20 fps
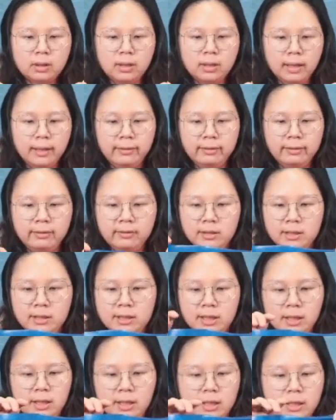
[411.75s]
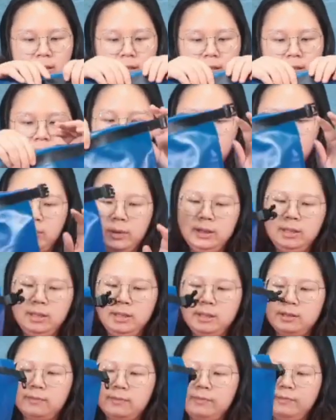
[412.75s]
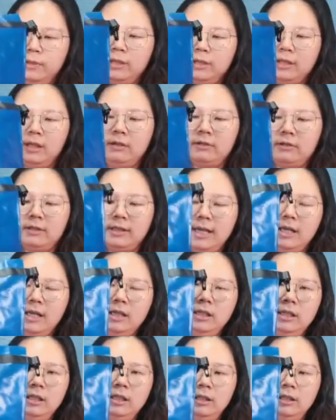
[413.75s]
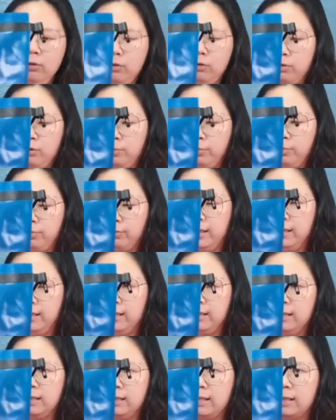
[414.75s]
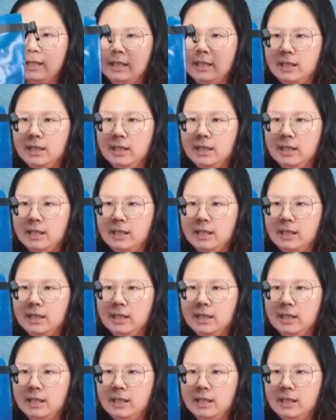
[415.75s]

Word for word: and this one is without any logo print